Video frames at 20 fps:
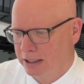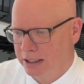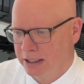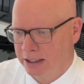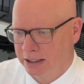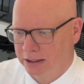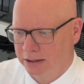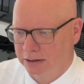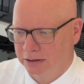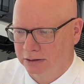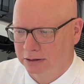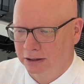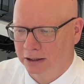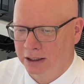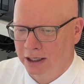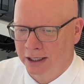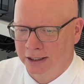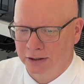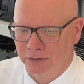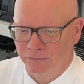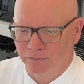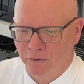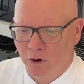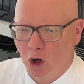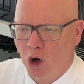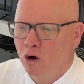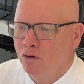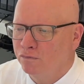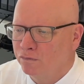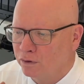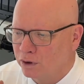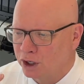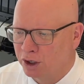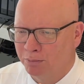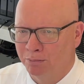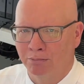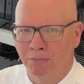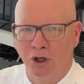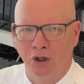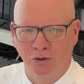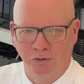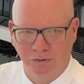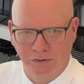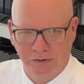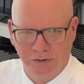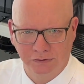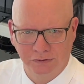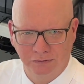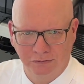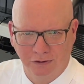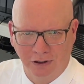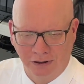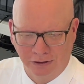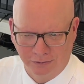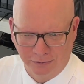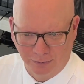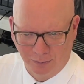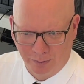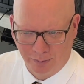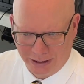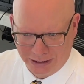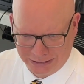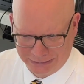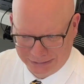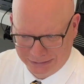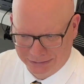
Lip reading: It kind of over emotes a little bit.